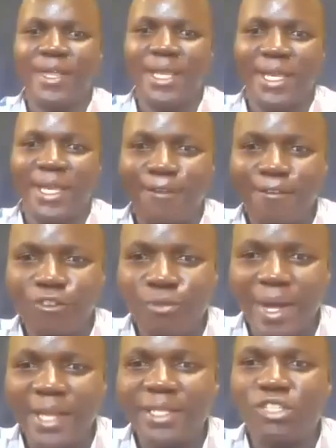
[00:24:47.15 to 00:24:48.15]
The 5th
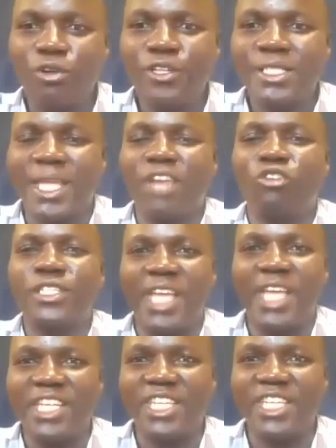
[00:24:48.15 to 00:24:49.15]
one, solids cannot
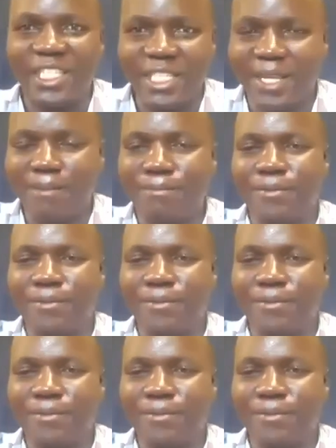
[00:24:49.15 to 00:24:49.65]
change their shape.